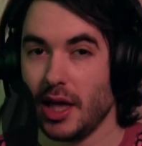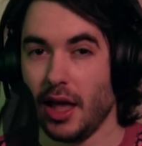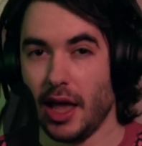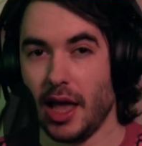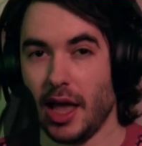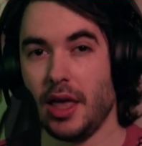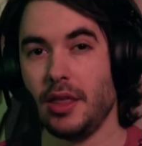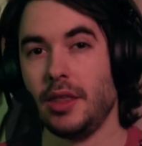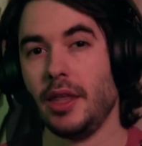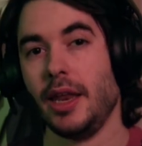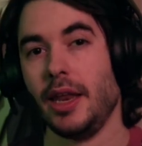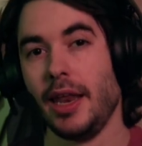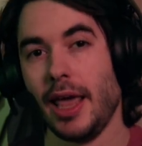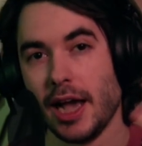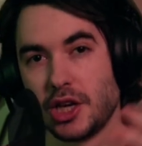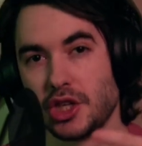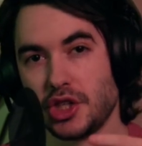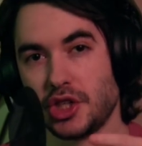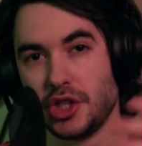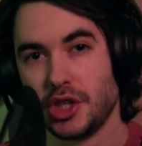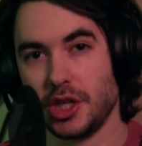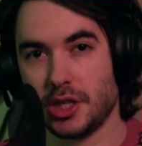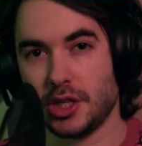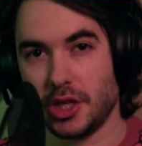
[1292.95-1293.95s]
And then it
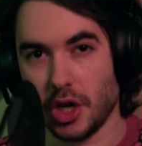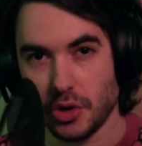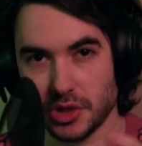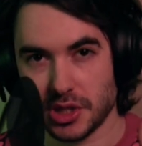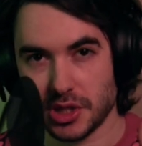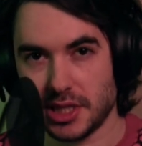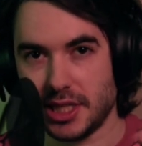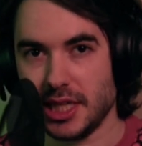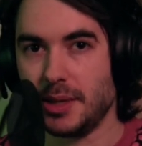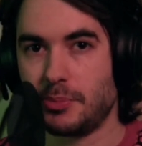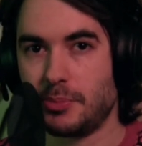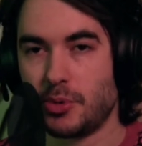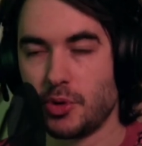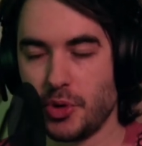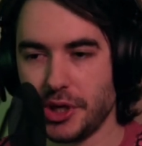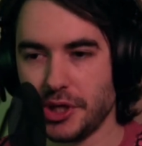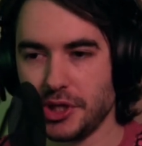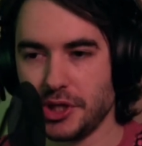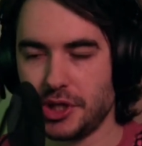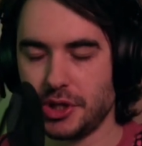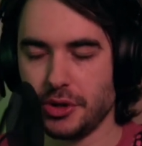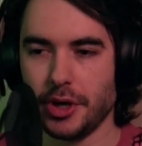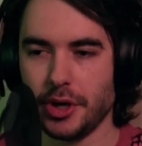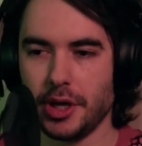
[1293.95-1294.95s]
actually goes deeper
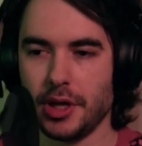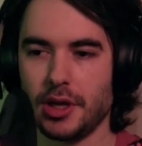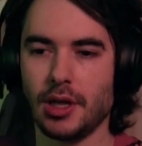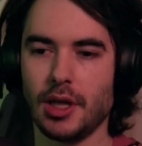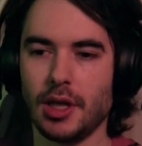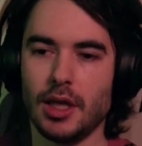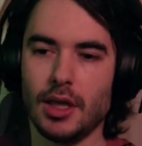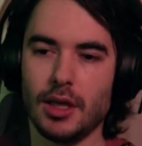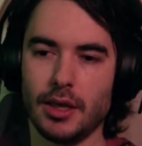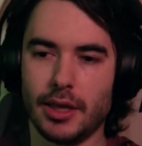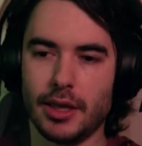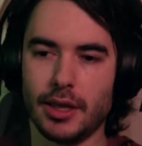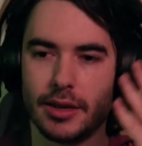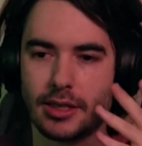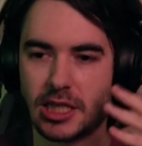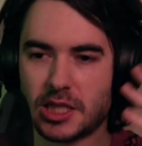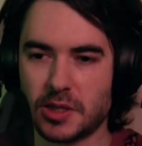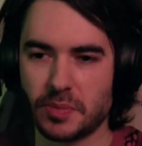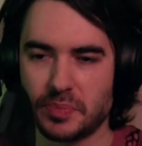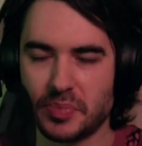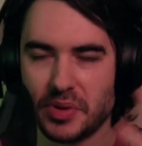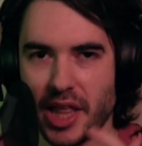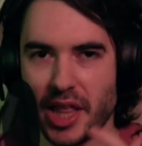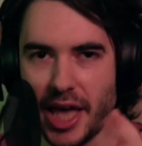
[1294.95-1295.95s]
into it and
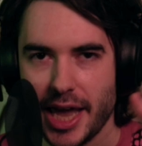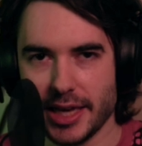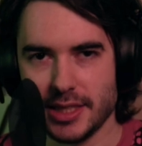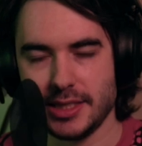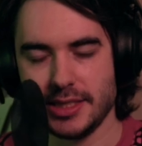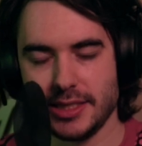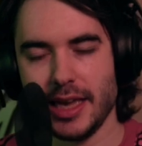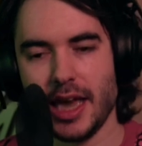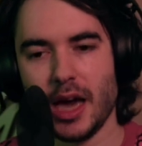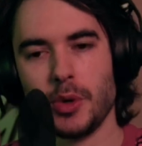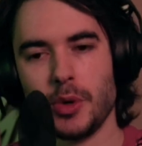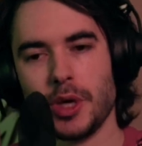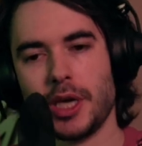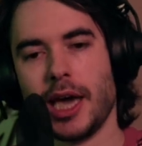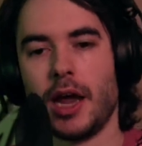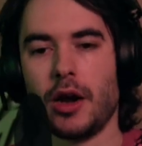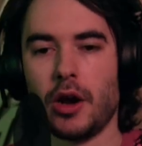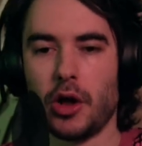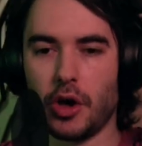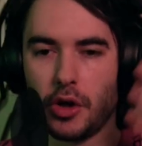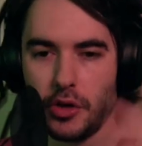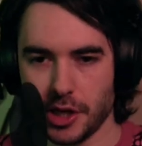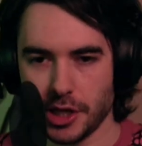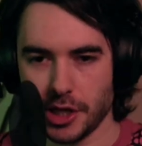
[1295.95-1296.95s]
explains, yeah, we got
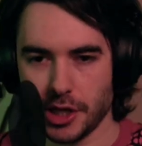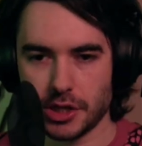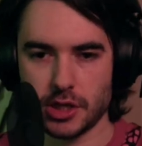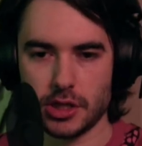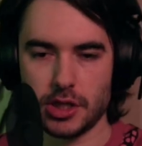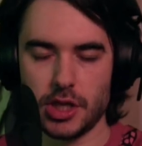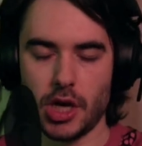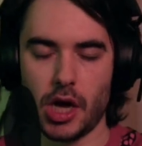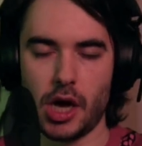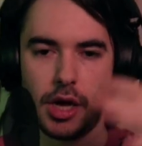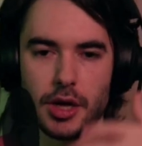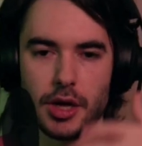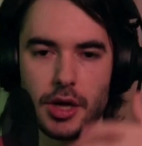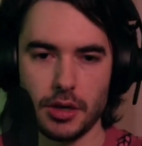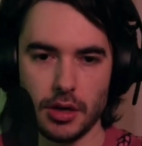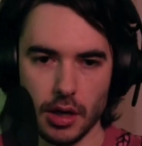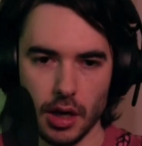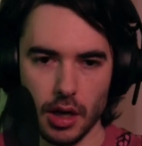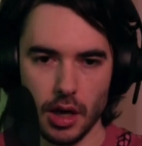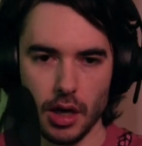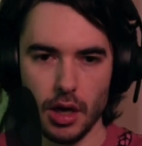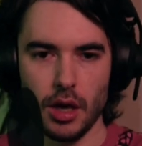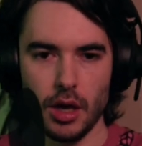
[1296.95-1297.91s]
all this done.